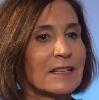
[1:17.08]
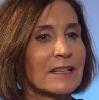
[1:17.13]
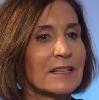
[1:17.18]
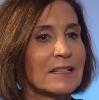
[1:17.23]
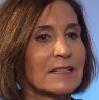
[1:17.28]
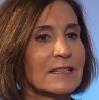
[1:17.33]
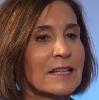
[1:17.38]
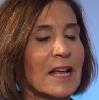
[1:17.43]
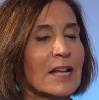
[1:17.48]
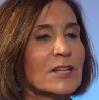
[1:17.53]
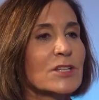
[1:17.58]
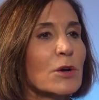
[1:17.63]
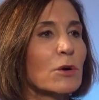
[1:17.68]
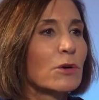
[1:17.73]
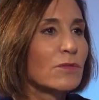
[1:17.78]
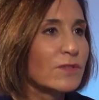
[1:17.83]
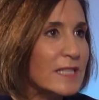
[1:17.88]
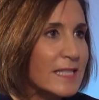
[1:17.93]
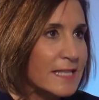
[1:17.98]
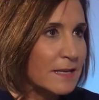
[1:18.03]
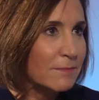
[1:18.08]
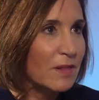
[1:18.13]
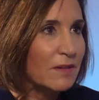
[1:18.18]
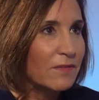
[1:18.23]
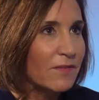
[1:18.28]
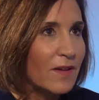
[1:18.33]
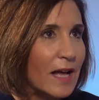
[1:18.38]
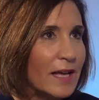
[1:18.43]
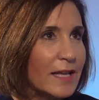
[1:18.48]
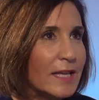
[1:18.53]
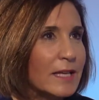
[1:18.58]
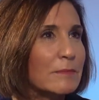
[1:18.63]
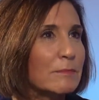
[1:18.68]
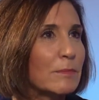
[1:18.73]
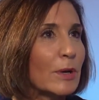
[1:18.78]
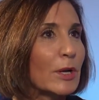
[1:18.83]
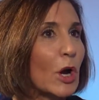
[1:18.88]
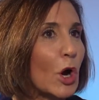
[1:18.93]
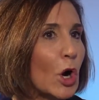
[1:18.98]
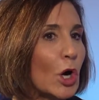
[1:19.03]
Not to oversimplify it,
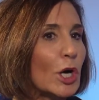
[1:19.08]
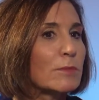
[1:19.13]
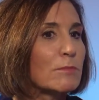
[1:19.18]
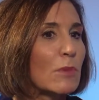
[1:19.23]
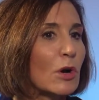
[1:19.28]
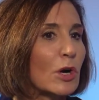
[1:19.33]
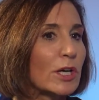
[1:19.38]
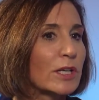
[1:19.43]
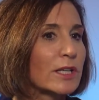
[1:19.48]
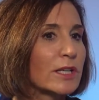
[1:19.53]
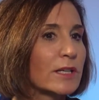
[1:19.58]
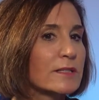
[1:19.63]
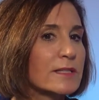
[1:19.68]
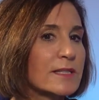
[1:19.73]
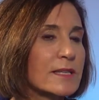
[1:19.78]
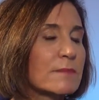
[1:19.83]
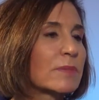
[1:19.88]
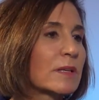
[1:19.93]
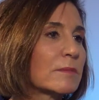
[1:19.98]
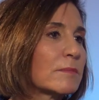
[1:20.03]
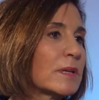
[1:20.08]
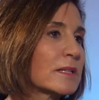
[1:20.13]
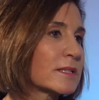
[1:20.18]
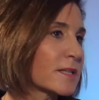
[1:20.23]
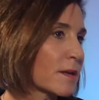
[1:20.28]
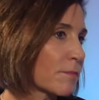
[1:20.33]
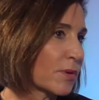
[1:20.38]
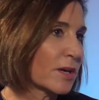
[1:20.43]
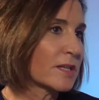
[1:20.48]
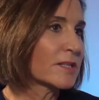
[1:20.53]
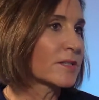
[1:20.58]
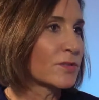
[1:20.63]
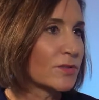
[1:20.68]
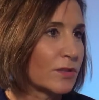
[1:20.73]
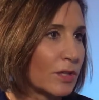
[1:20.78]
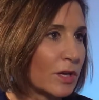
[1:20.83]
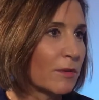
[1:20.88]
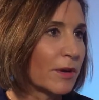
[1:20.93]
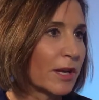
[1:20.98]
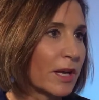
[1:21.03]
but a hard market simply means that prices are
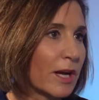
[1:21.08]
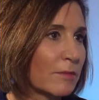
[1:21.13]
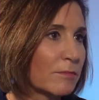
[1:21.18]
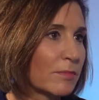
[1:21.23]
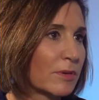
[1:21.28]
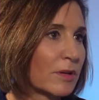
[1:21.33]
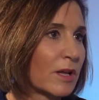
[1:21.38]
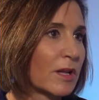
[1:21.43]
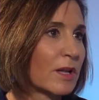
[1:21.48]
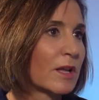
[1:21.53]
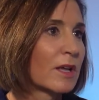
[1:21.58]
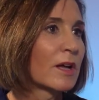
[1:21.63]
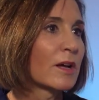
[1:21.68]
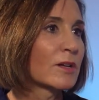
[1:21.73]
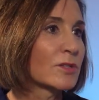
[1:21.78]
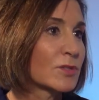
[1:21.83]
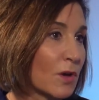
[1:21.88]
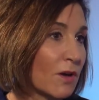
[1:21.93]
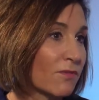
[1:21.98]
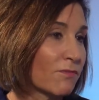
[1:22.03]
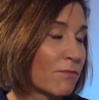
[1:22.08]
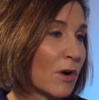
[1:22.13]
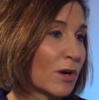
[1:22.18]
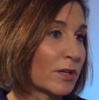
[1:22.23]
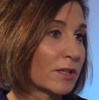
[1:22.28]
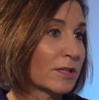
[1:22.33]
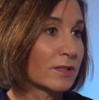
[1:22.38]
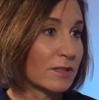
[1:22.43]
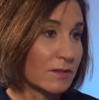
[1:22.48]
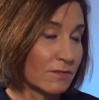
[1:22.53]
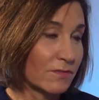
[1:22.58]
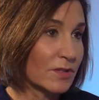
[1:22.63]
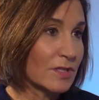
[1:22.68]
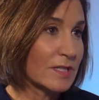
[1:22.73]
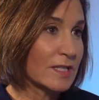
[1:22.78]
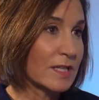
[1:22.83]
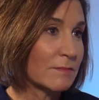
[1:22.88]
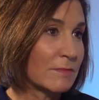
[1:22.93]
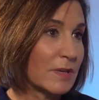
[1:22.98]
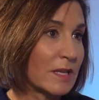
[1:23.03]
going up. A soft market
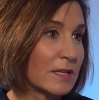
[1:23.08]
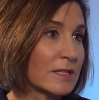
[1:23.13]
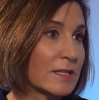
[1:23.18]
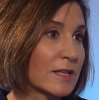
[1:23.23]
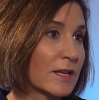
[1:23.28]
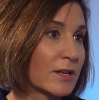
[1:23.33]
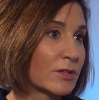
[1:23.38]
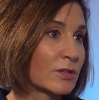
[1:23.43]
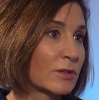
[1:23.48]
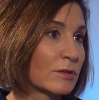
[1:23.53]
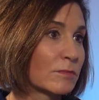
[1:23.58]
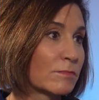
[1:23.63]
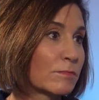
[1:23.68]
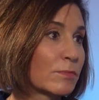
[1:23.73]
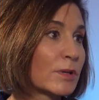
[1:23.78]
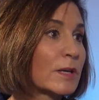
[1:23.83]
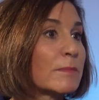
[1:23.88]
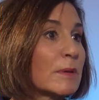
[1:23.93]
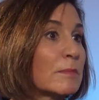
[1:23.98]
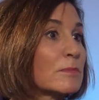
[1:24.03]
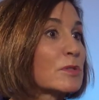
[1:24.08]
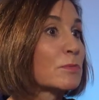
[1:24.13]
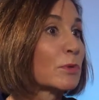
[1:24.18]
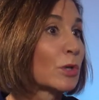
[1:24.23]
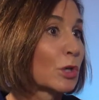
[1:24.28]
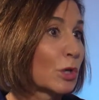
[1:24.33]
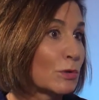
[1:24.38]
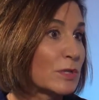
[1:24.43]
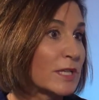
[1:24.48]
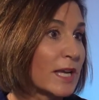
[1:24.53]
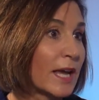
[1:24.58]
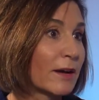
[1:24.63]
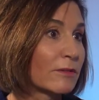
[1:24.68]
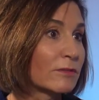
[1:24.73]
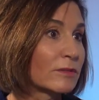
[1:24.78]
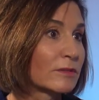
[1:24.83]
conversely means that your premiums will go down.